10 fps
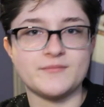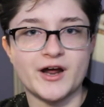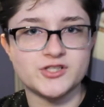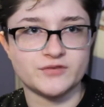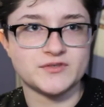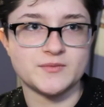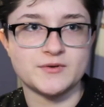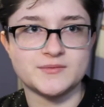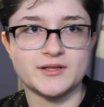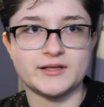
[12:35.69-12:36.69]
I'm not sure if it's
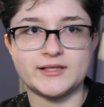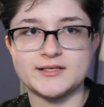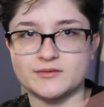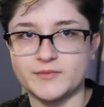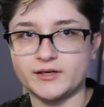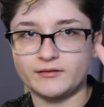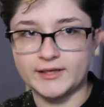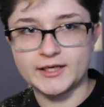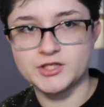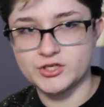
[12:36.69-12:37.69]
supposed to be like that, so I'm not gonna
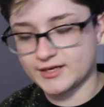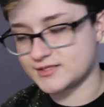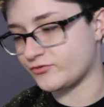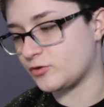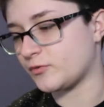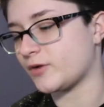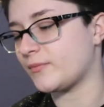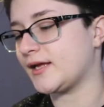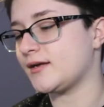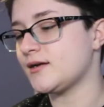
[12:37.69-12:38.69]
like issue that as a formal
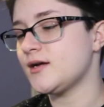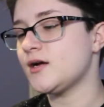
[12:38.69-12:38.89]
complaint.